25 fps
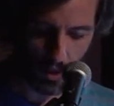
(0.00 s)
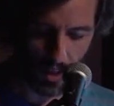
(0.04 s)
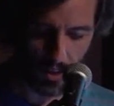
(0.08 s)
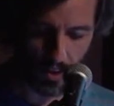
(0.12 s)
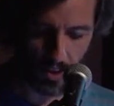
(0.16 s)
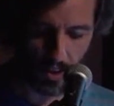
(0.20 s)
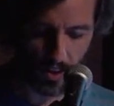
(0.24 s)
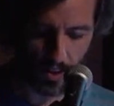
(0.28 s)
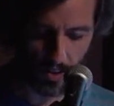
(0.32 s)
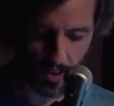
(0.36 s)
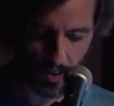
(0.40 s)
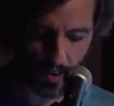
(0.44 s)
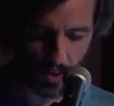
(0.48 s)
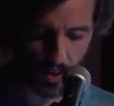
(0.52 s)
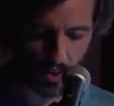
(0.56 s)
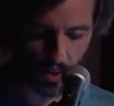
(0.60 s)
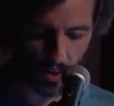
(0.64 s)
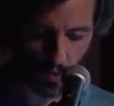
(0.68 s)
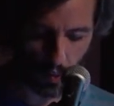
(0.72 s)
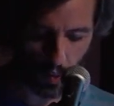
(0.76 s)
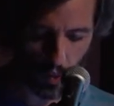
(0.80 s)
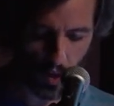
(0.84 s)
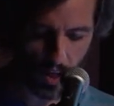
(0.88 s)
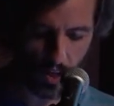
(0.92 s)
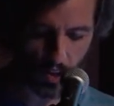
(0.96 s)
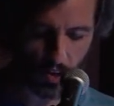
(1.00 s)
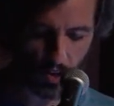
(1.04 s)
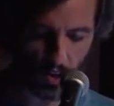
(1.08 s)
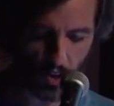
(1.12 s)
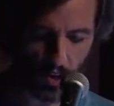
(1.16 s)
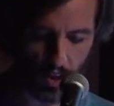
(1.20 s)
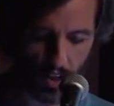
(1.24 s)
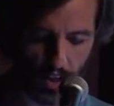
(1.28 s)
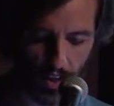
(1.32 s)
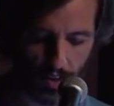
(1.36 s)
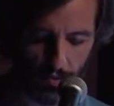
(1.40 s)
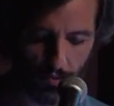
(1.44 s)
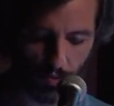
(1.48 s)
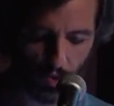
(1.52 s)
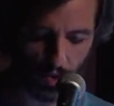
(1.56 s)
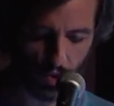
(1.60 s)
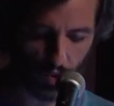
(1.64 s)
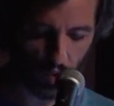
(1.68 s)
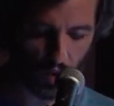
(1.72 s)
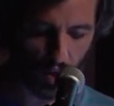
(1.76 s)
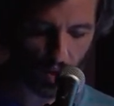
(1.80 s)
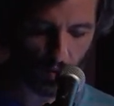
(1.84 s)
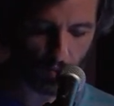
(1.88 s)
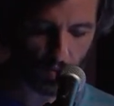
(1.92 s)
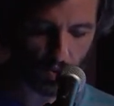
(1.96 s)
by little it wears on him,
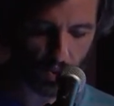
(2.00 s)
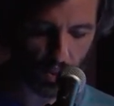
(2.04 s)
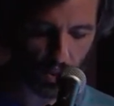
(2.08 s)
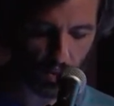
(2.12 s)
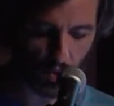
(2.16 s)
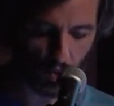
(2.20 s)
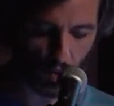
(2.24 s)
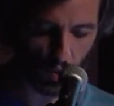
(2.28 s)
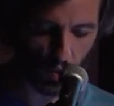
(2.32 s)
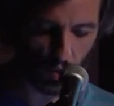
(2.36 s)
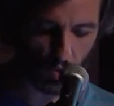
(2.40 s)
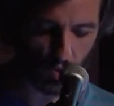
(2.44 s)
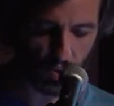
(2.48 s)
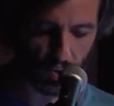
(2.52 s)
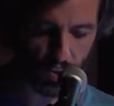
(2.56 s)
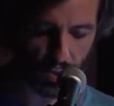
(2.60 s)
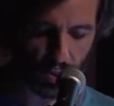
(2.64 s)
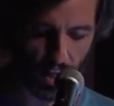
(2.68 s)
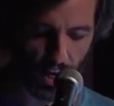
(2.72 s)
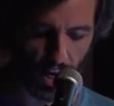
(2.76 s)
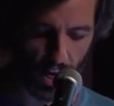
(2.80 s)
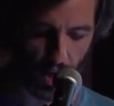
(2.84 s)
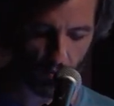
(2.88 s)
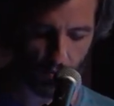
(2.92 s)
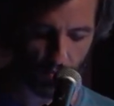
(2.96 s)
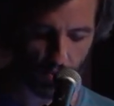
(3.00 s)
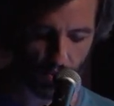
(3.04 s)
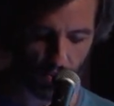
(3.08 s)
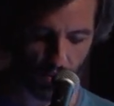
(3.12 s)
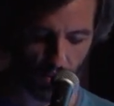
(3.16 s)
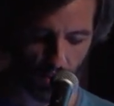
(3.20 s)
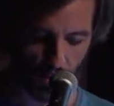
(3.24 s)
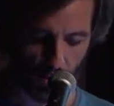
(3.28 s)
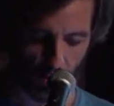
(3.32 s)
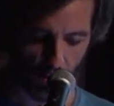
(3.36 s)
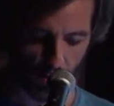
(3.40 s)
scrapes at old scabs,